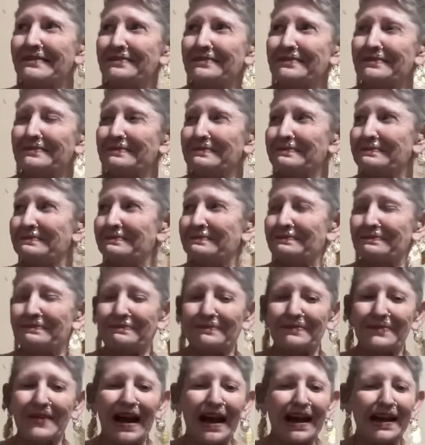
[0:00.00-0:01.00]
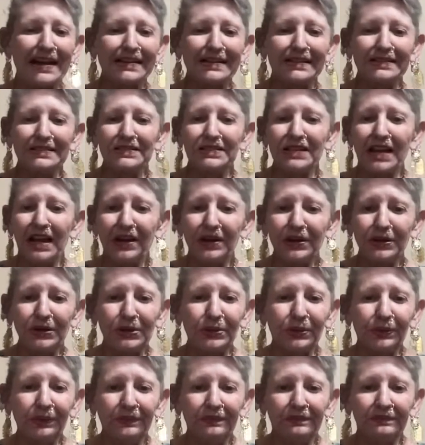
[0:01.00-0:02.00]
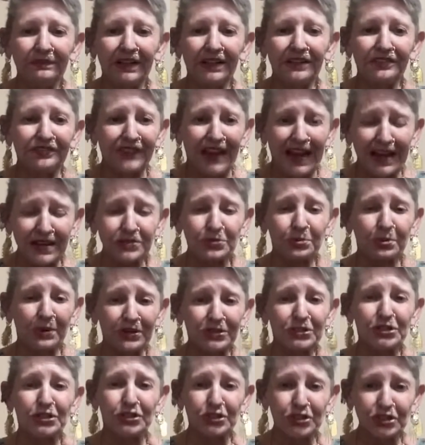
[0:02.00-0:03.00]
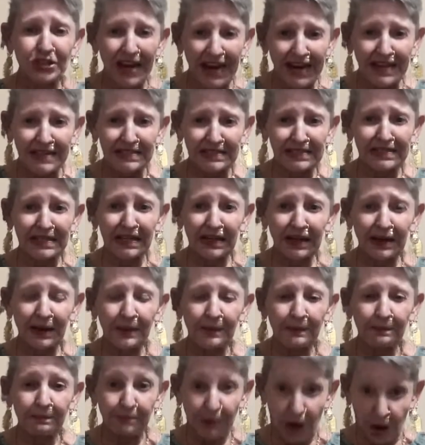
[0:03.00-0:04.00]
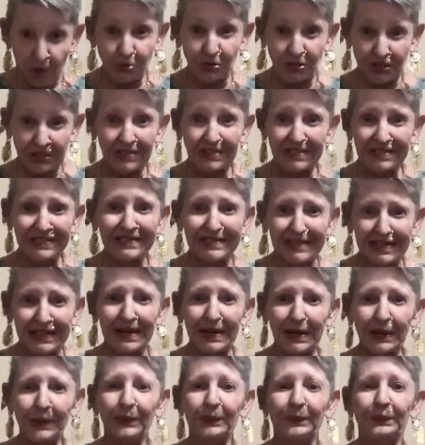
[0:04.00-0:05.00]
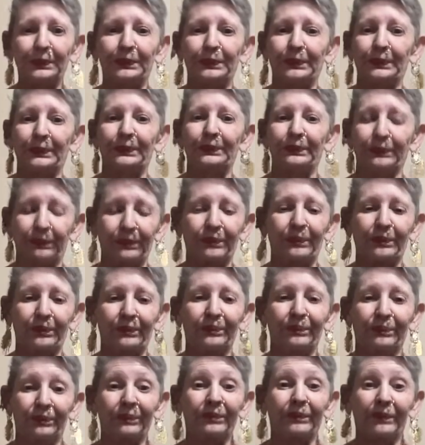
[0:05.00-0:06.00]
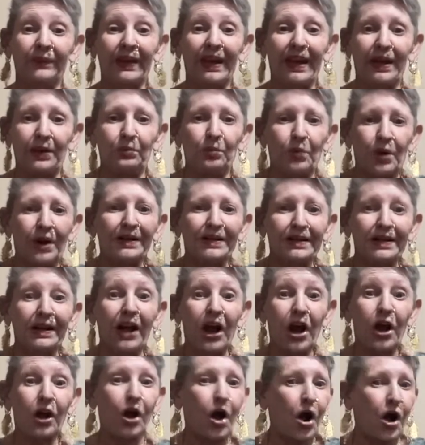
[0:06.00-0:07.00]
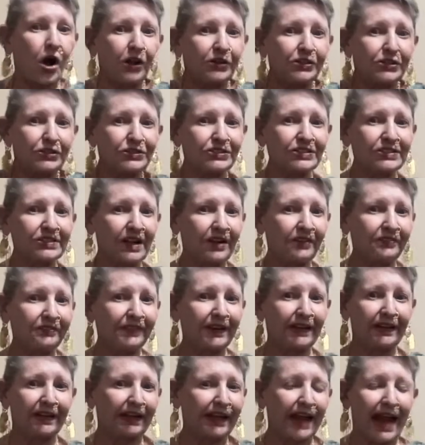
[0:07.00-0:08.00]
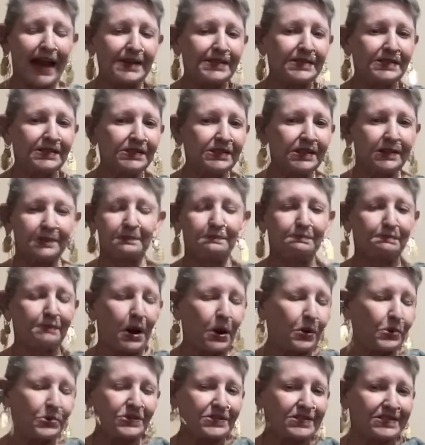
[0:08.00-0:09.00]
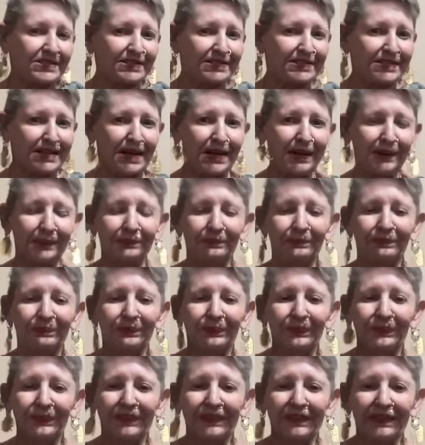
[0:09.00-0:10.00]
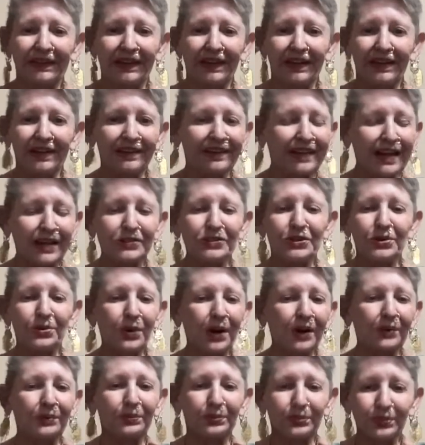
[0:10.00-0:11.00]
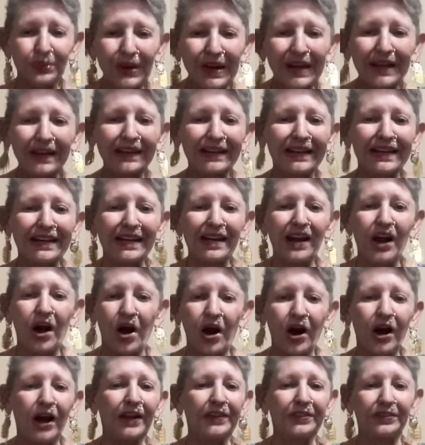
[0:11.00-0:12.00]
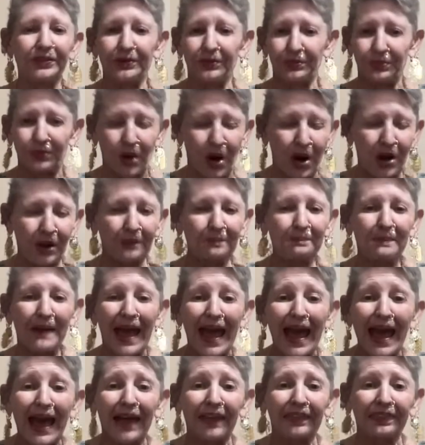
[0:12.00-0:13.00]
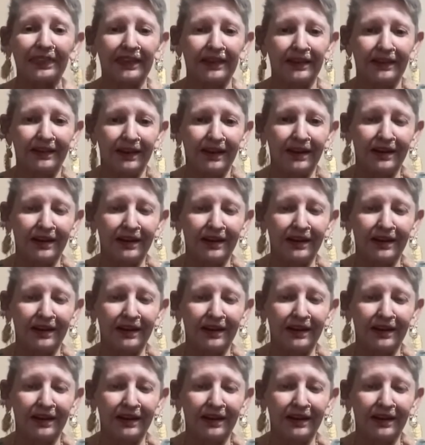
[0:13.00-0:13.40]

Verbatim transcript: mm, I can tell you if that's what you're chasing, potency, and want to call yourself enlightened in potency, then you are really on the wrong path.